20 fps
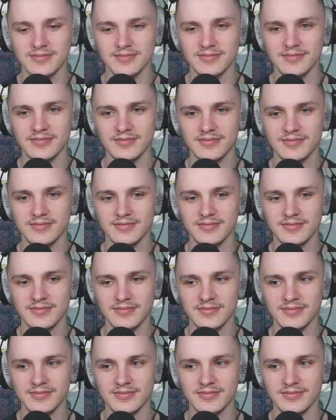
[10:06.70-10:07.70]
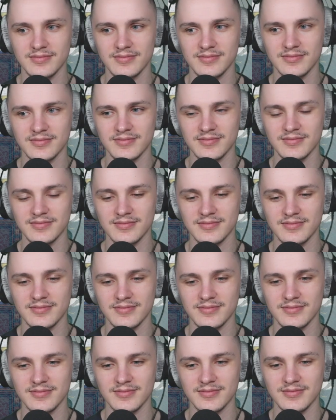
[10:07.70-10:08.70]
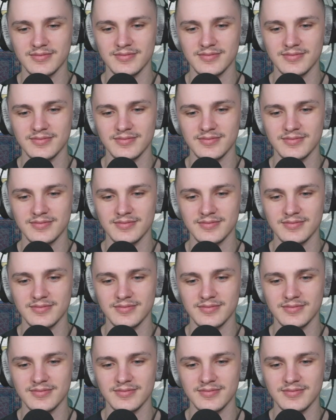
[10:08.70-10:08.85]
Nobody speaks.